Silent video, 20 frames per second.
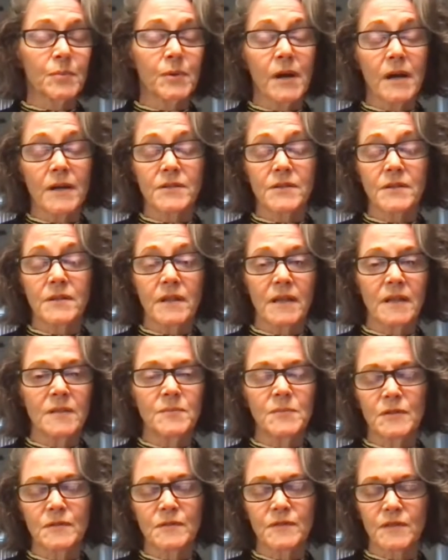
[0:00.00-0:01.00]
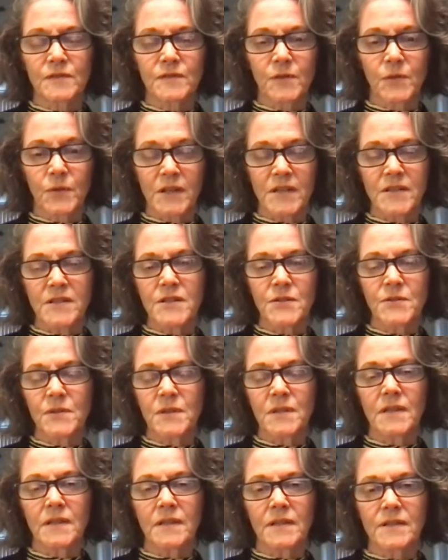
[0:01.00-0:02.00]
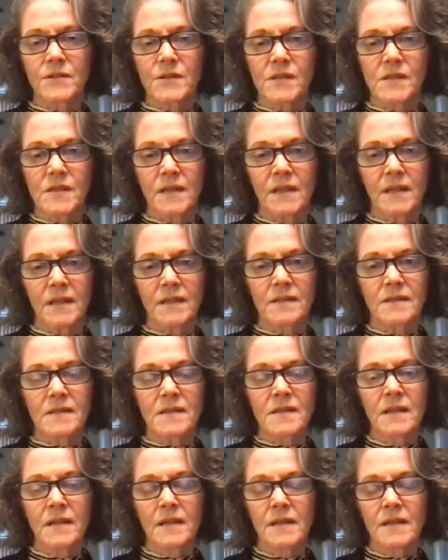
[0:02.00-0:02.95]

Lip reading: Procter & Gamble for 42 years, and